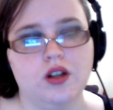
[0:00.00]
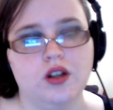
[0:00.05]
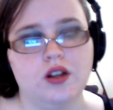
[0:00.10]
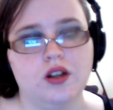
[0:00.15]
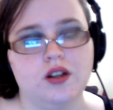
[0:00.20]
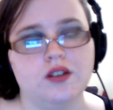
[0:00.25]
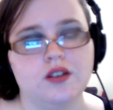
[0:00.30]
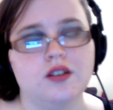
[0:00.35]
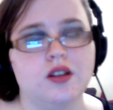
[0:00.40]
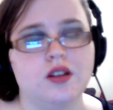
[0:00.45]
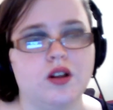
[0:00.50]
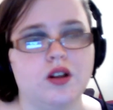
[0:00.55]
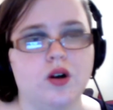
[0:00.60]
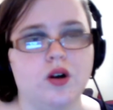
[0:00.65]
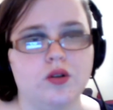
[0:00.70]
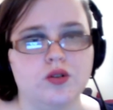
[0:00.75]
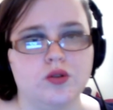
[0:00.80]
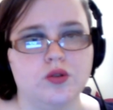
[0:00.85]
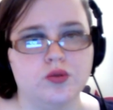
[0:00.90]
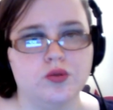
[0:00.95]
because now
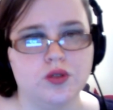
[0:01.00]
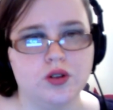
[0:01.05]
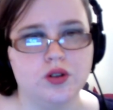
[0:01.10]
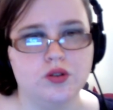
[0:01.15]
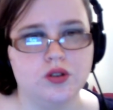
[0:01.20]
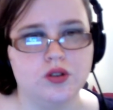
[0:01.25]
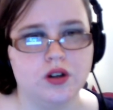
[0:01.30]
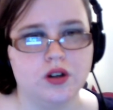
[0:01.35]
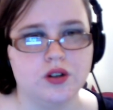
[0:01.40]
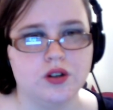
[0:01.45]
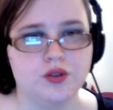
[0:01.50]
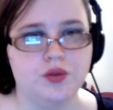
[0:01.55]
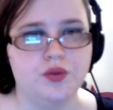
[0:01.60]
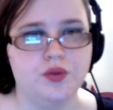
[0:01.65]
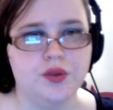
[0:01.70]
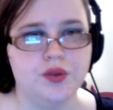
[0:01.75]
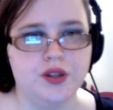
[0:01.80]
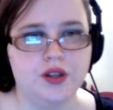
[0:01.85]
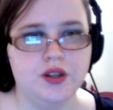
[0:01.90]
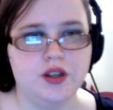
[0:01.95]
I do flowcharts for
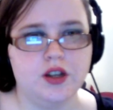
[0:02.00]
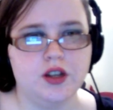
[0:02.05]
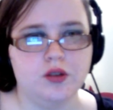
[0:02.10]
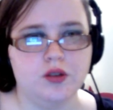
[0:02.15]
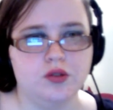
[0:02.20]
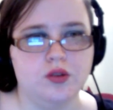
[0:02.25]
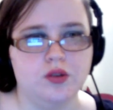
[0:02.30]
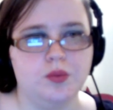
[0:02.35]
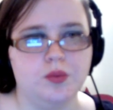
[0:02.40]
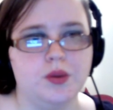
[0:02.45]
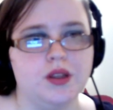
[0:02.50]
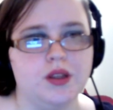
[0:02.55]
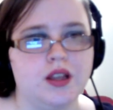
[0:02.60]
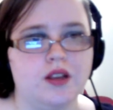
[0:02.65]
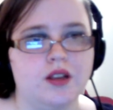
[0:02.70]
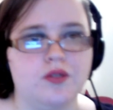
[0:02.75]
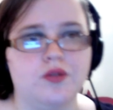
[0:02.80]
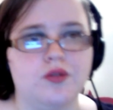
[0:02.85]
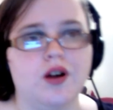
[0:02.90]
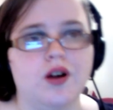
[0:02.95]
video games, so it'd be
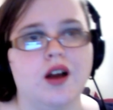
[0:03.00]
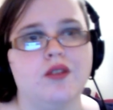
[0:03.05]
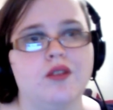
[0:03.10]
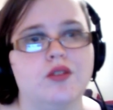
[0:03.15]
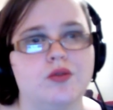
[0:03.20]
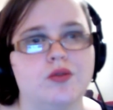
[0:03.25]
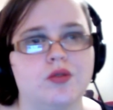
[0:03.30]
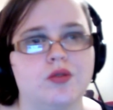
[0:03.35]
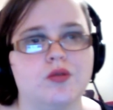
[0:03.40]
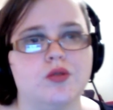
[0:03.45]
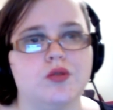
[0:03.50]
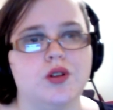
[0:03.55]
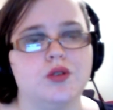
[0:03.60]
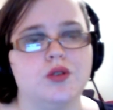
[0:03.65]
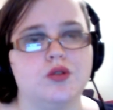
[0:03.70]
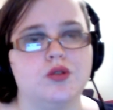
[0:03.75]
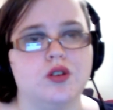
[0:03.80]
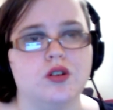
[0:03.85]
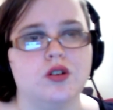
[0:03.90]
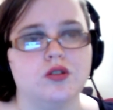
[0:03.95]
like 5 different
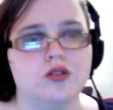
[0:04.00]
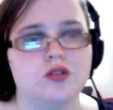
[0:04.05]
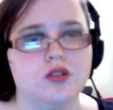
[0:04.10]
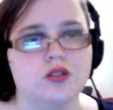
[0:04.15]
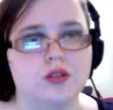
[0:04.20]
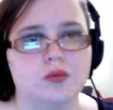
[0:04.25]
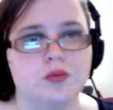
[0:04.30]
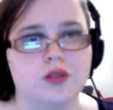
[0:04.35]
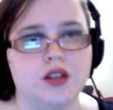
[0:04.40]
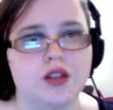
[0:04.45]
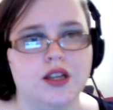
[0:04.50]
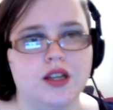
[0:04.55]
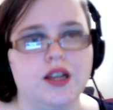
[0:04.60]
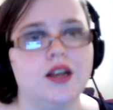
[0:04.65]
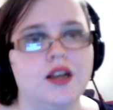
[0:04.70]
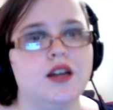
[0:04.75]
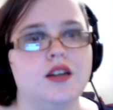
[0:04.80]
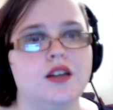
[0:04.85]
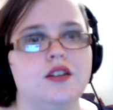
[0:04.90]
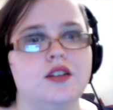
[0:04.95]
flowcharts or something,
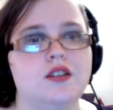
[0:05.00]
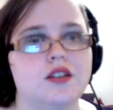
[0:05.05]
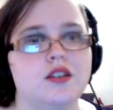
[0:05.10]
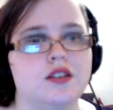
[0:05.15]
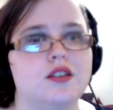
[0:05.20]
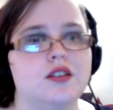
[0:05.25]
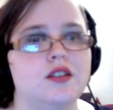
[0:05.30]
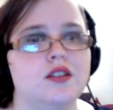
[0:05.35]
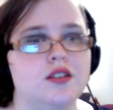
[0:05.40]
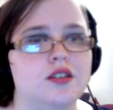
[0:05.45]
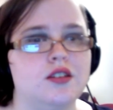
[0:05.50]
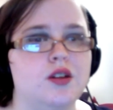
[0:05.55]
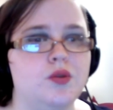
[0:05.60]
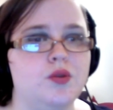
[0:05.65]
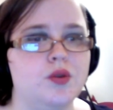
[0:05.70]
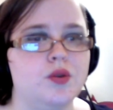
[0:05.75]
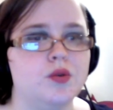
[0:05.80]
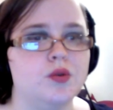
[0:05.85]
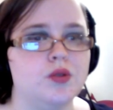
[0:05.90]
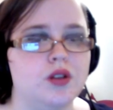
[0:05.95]
just to see
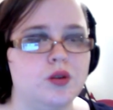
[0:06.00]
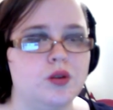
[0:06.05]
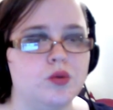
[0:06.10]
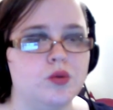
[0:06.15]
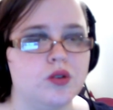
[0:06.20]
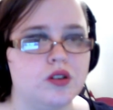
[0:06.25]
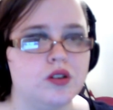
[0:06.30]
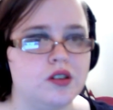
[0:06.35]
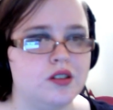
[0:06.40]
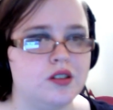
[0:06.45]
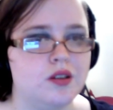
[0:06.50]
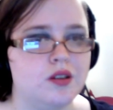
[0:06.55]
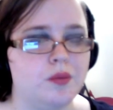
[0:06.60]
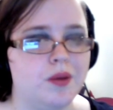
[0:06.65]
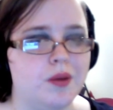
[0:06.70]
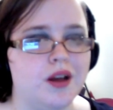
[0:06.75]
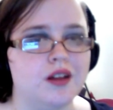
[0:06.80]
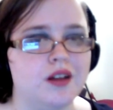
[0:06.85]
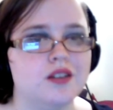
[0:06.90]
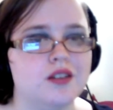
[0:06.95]
what really works the
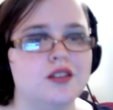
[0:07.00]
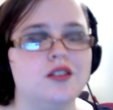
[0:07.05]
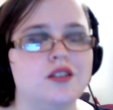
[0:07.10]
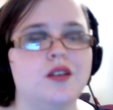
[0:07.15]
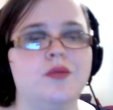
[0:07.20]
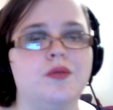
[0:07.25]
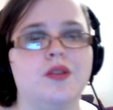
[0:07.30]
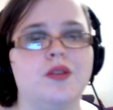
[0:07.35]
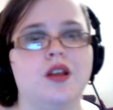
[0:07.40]
best.